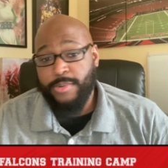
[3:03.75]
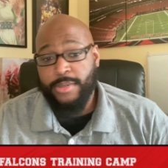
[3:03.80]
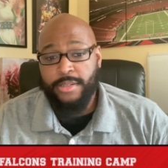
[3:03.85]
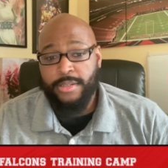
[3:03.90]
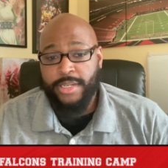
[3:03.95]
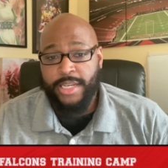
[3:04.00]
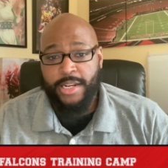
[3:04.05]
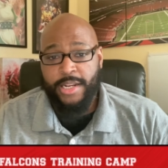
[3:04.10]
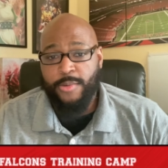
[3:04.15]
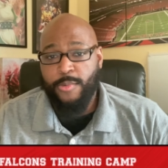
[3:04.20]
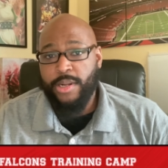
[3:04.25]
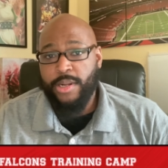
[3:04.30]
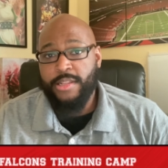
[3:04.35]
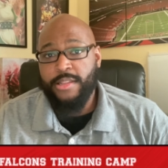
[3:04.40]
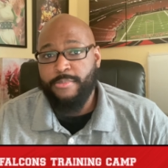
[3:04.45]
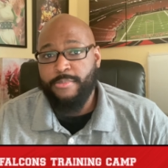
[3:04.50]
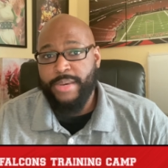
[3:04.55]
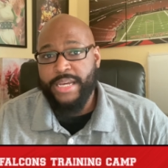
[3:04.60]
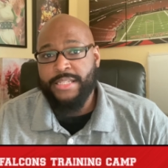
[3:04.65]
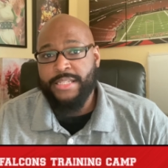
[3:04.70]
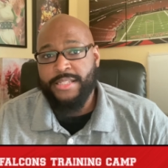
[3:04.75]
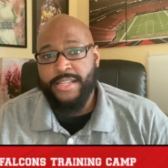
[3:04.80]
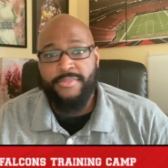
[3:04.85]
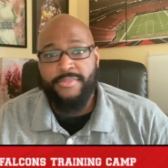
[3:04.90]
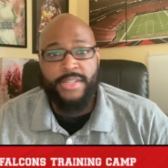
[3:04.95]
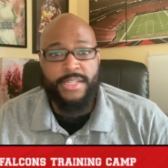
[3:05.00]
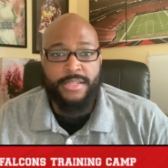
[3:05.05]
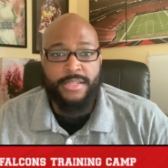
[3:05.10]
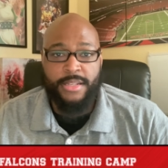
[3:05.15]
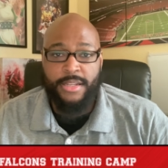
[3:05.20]
Well, they're getting one of the best
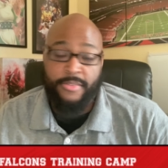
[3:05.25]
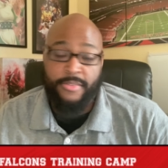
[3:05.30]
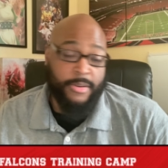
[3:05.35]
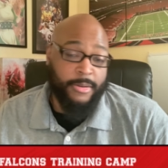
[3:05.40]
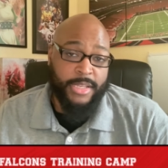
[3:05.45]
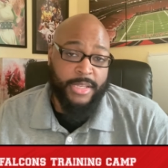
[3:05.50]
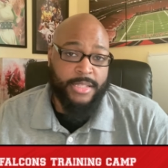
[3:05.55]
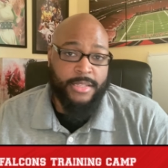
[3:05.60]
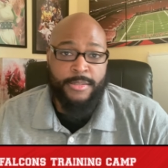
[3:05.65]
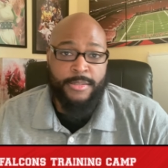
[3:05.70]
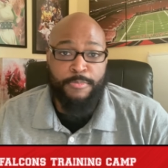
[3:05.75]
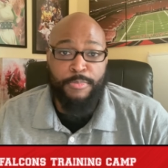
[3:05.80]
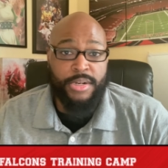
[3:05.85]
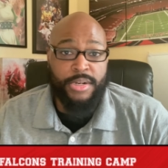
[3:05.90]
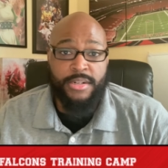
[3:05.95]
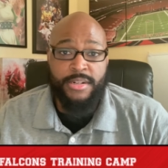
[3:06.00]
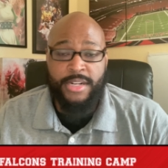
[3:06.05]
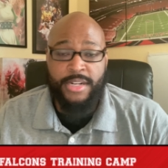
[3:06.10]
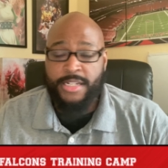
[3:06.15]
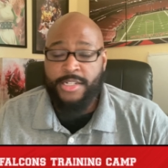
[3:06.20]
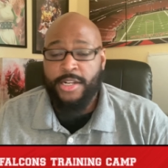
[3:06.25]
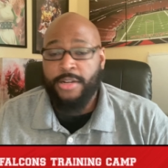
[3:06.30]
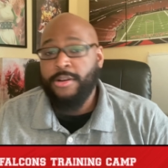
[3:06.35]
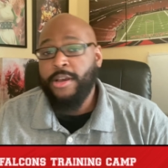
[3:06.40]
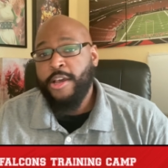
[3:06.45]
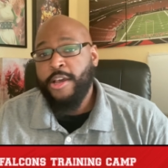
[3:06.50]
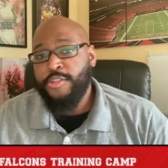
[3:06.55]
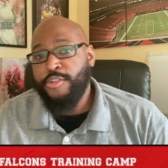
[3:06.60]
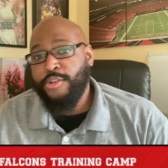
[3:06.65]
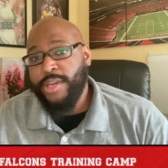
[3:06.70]
safeties in the NFL. It's put in a
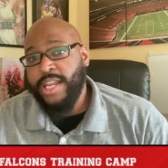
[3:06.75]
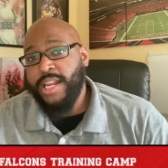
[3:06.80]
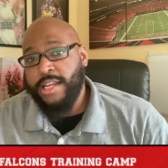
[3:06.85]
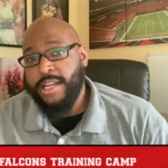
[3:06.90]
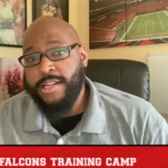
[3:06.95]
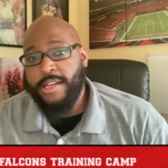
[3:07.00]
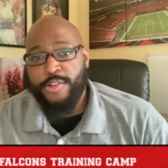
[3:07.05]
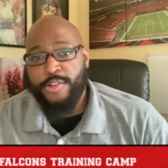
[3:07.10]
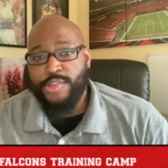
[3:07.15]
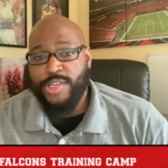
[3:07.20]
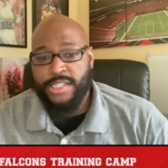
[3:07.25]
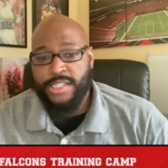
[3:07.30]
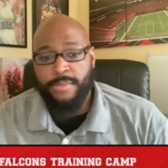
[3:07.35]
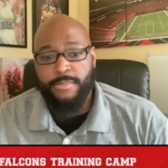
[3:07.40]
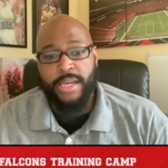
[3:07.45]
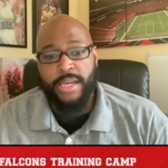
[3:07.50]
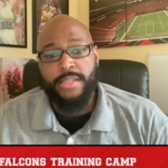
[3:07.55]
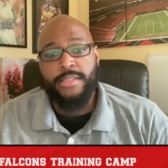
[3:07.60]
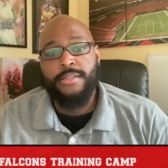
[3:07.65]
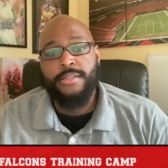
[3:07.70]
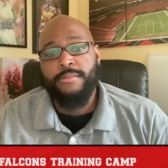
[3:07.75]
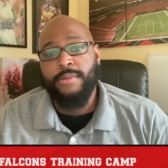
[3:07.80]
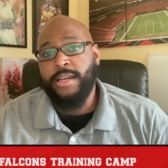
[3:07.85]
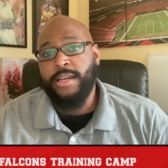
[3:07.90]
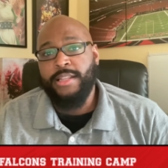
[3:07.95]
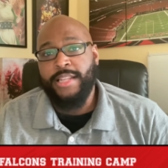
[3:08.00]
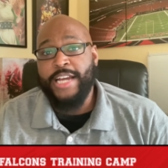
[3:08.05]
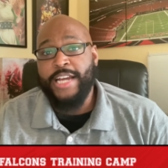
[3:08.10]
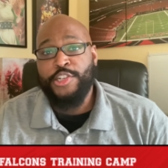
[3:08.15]
nutshell, they're getting another Jesse Bates, right?